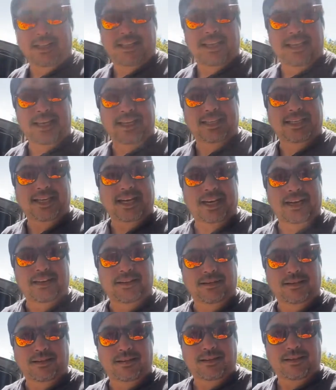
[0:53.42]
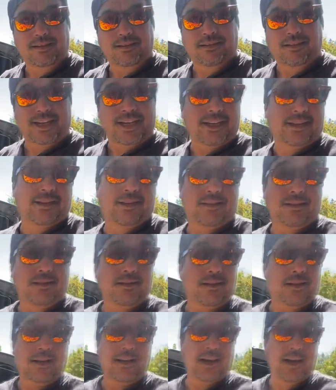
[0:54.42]
the intake leaks
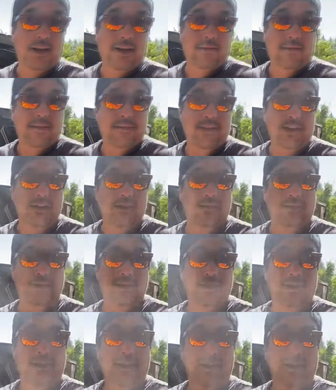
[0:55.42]
on any of your vehicles.